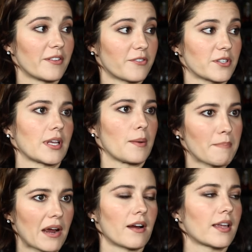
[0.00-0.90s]
The first like
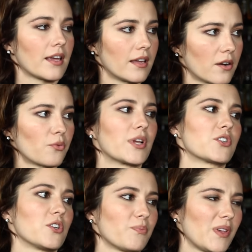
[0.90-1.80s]
American
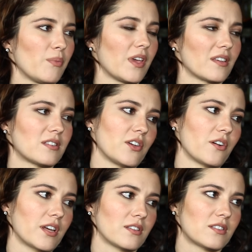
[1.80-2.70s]
original PBS
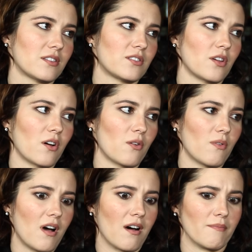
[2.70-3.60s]
series.
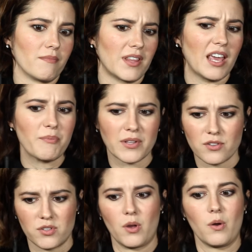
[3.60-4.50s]
So, um, and they've been
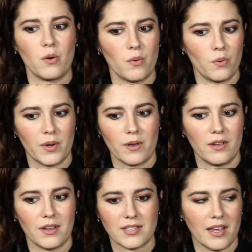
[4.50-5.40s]
so
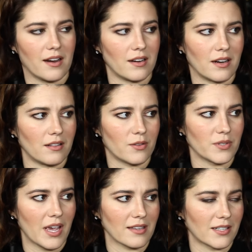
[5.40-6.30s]
excited and
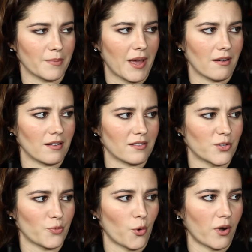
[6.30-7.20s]
enthusiastic about it and
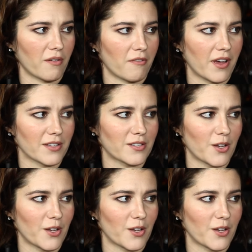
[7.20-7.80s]
supportive of us.